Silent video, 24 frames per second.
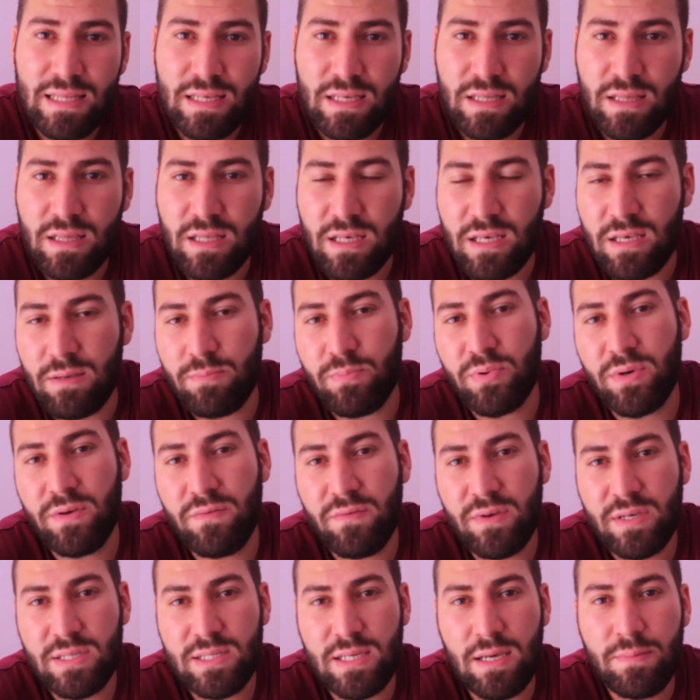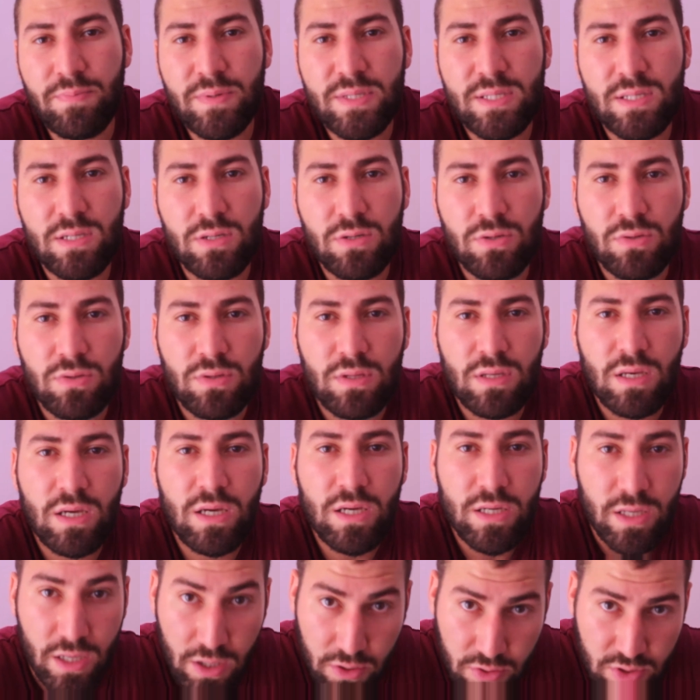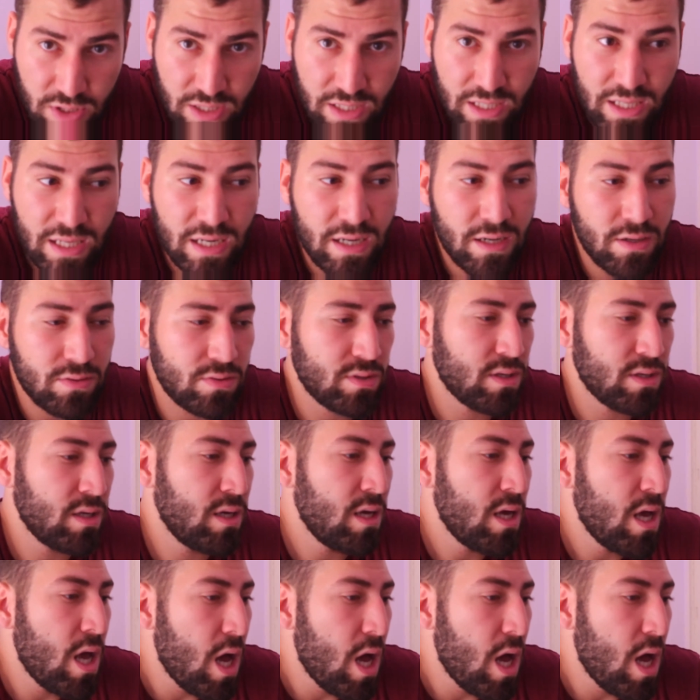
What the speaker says: in the previous episode, go check it out,